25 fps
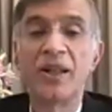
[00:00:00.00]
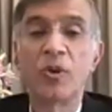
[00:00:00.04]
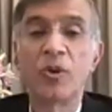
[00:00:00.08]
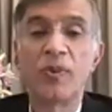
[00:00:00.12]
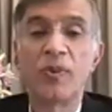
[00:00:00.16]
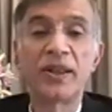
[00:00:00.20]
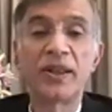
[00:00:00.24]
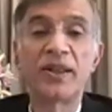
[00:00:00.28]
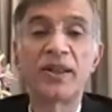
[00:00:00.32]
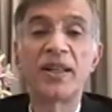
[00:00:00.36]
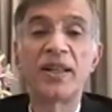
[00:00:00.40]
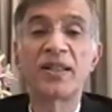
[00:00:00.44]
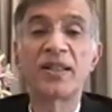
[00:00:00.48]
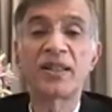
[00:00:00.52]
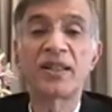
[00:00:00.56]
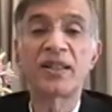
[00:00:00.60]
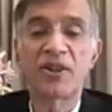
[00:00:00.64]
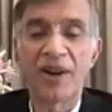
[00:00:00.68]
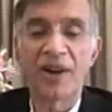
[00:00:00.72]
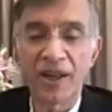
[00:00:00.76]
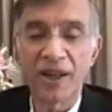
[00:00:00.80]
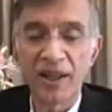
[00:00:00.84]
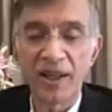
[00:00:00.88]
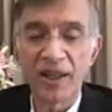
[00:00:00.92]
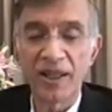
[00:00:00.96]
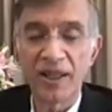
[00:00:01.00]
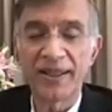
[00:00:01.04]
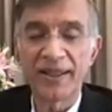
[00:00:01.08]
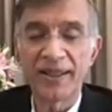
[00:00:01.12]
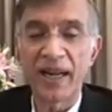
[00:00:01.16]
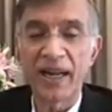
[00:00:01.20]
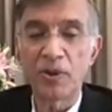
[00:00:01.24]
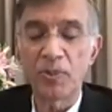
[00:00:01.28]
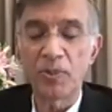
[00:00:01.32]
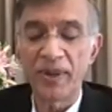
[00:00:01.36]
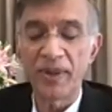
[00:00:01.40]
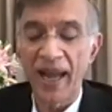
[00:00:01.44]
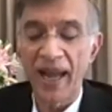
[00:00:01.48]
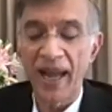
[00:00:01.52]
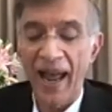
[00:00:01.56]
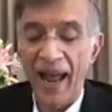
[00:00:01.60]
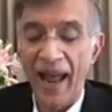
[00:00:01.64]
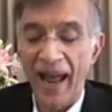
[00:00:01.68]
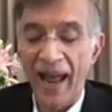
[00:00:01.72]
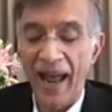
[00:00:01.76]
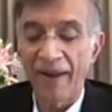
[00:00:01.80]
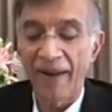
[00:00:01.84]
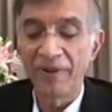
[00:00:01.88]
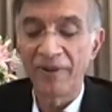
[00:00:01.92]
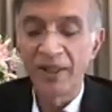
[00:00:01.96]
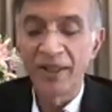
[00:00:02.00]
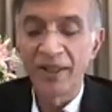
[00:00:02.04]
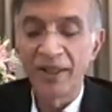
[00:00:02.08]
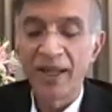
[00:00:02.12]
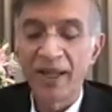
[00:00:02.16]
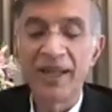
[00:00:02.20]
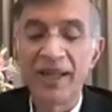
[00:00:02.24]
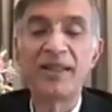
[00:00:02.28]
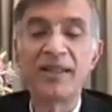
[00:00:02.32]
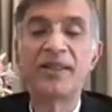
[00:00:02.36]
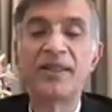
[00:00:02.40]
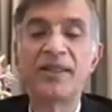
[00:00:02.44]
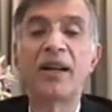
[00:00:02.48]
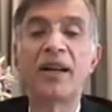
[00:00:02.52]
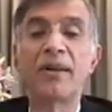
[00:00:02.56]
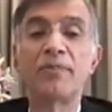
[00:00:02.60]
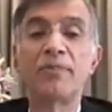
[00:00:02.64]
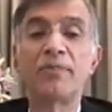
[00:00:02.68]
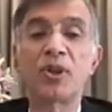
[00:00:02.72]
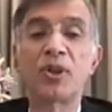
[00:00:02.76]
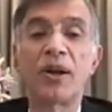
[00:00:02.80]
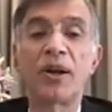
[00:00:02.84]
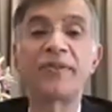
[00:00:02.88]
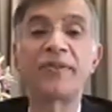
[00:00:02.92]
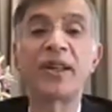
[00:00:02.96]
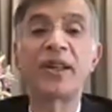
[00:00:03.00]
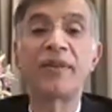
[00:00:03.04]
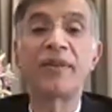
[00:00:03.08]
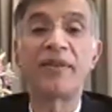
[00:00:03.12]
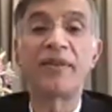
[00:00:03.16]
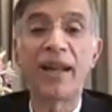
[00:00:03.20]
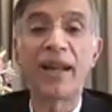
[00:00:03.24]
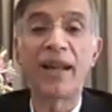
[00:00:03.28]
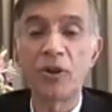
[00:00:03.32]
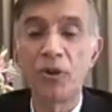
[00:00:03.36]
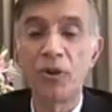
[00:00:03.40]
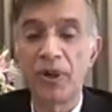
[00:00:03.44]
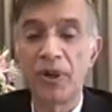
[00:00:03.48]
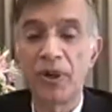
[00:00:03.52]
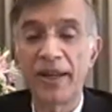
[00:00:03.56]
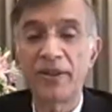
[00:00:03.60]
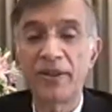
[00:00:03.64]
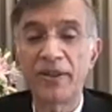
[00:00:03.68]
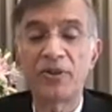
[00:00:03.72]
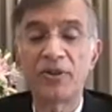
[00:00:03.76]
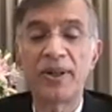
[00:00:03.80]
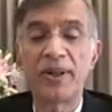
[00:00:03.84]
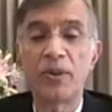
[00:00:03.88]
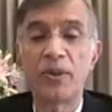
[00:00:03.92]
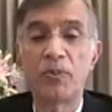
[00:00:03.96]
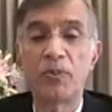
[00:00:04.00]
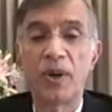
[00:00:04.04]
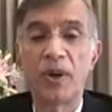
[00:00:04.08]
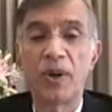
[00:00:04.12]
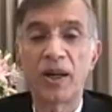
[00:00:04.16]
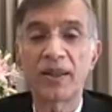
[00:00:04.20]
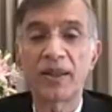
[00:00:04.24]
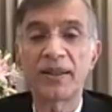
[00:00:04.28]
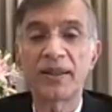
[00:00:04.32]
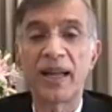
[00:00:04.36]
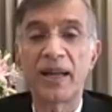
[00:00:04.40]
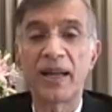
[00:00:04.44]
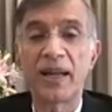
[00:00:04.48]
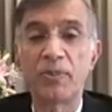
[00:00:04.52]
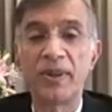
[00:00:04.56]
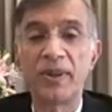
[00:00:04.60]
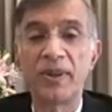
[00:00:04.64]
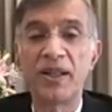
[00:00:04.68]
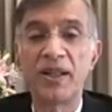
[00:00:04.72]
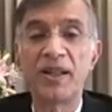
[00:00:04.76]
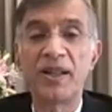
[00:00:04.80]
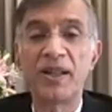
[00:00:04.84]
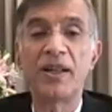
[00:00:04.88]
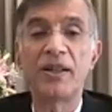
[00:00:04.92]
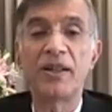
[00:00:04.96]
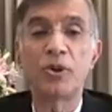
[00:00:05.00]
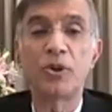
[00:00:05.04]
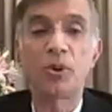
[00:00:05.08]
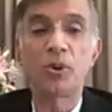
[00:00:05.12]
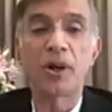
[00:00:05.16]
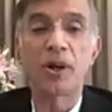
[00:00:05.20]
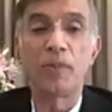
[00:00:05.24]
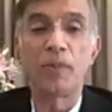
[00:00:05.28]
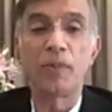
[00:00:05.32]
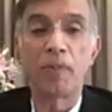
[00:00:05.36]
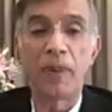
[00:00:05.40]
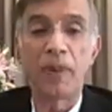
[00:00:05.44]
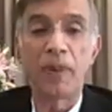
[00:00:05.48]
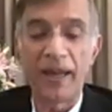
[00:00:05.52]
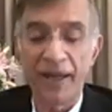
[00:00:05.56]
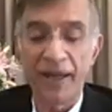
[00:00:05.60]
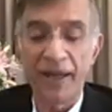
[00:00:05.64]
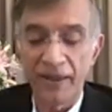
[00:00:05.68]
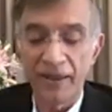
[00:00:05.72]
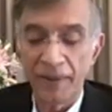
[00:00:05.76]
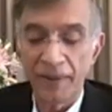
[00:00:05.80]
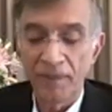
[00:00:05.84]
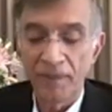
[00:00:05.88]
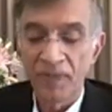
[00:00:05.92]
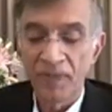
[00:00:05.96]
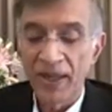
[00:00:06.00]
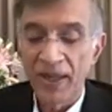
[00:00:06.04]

with the struggle that we have in terms of the regulatory work that we needed to complete